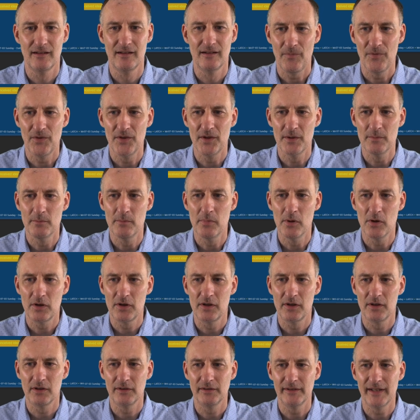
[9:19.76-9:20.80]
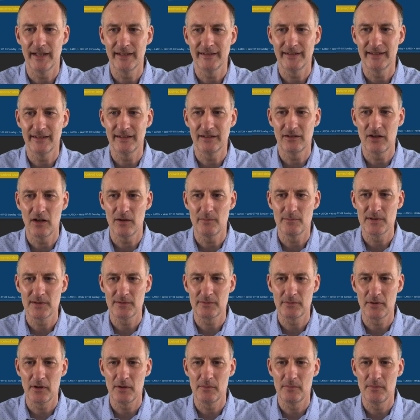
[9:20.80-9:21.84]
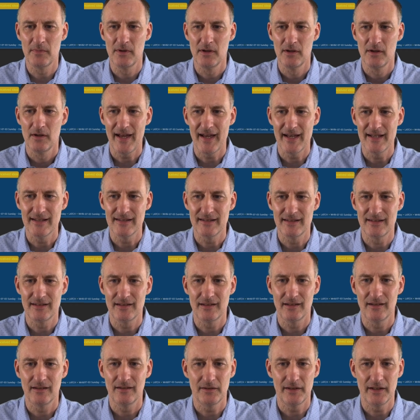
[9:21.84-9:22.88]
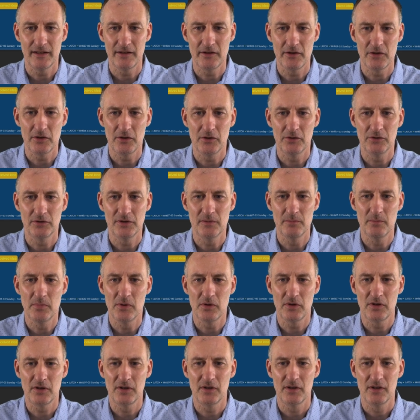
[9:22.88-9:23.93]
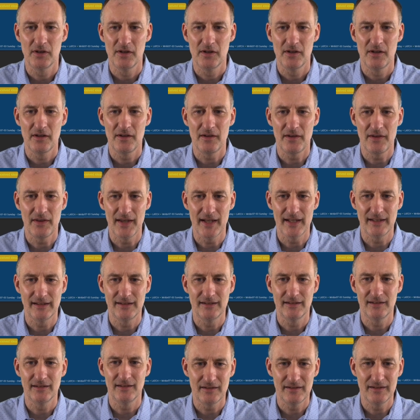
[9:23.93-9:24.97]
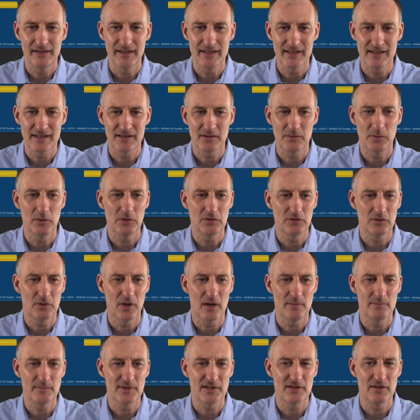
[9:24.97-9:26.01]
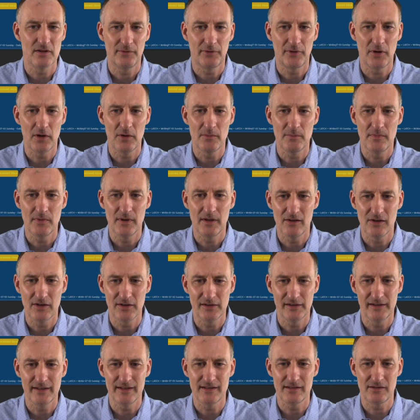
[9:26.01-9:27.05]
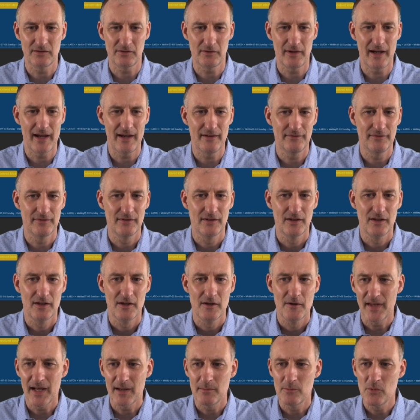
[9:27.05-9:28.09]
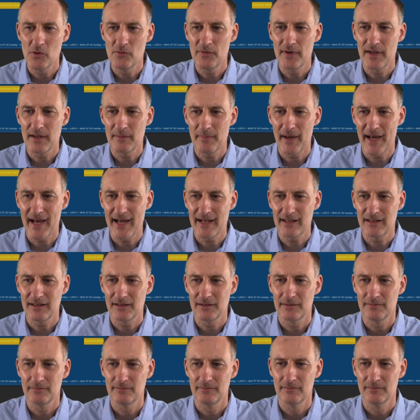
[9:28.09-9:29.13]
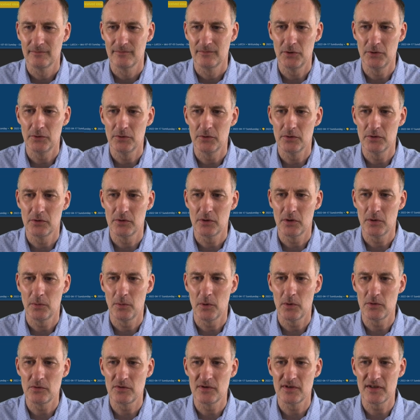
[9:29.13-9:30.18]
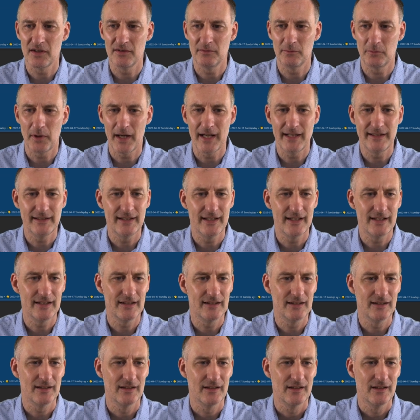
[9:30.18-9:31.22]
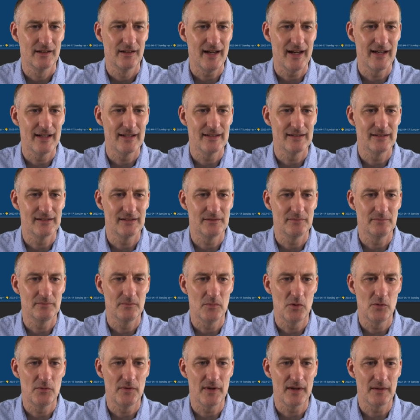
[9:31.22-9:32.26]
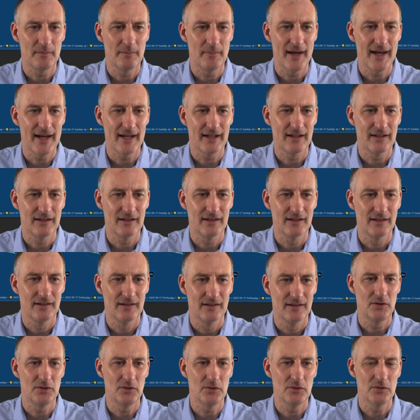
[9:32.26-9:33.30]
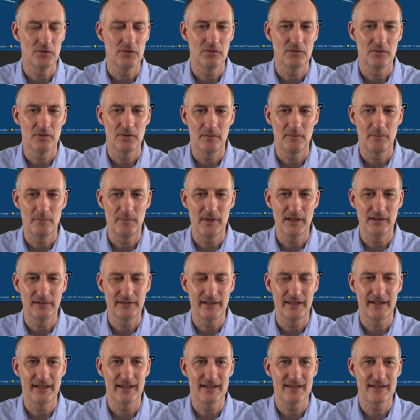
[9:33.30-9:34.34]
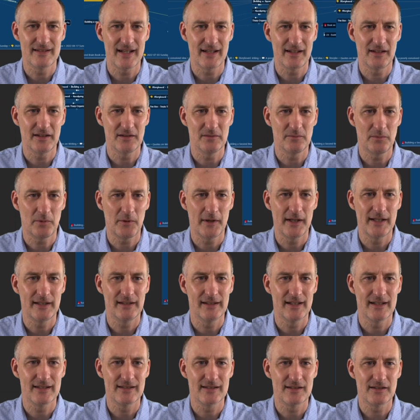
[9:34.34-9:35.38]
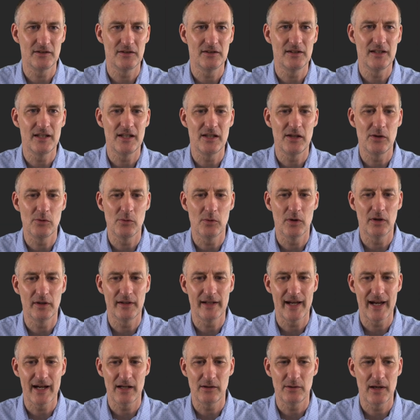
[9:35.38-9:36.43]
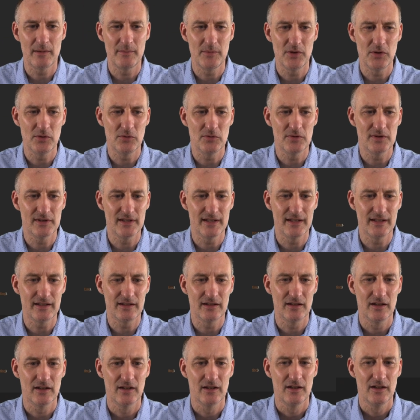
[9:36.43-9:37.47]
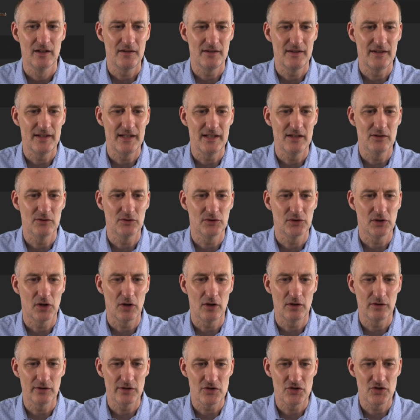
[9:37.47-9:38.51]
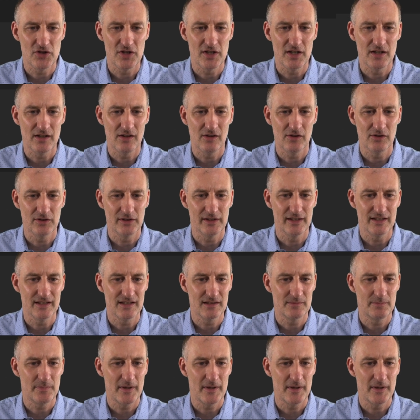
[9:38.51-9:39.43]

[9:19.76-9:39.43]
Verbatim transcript: the book that it comes from as, there you go, the book that this quote comes from on this graph. Now moving back to quote some writing and moving back to building a second brain, let's continue on how I'm using the ontology on this